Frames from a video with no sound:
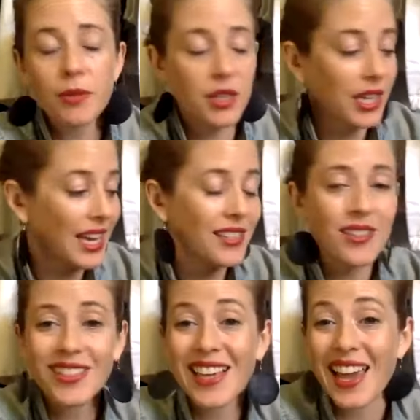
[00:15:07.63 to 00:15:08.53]
But at the end of
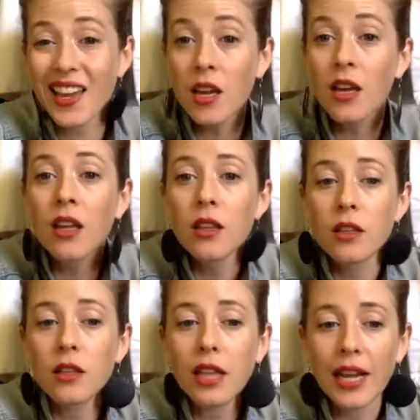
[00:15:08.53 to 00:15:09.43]
the day,
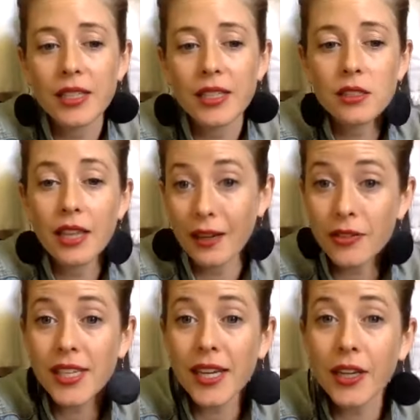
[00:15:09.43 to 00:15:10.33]
the client's
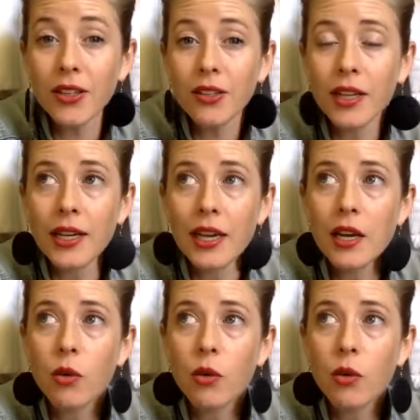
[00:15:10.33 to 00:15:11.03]
lifestyle and